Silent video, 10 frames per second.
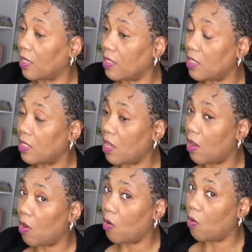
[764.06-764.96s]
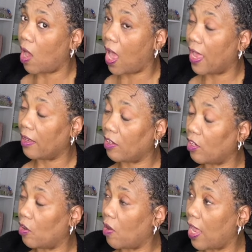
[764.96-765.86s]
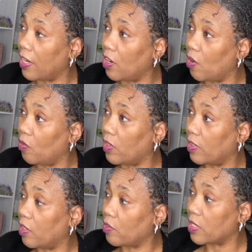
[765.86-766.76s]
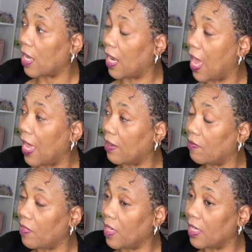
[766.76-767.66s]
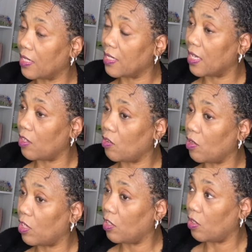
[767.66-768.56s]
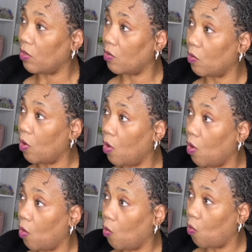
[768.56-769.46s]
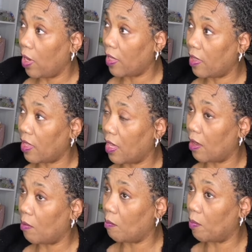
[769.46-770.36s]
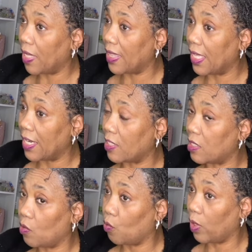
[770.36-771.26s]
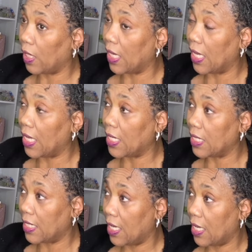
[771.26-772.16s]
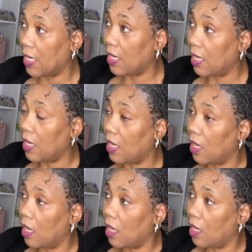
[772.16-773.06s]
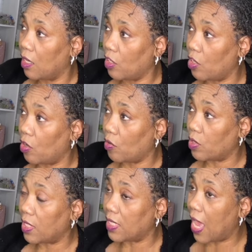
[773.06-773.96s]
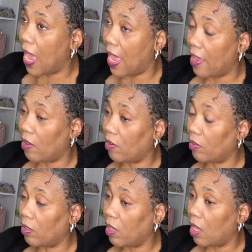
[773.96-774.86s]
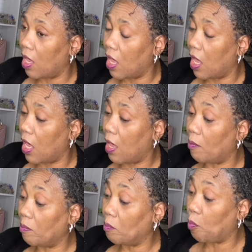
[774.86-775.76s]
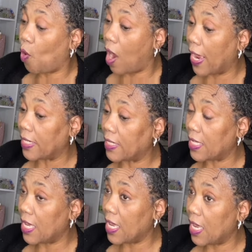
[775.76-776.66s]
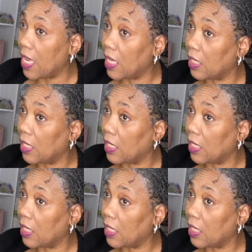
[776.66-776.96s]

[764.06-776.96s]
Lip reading: So I know that there's a lot of things that you can do with them, but then it's a really easy, style. Pricey.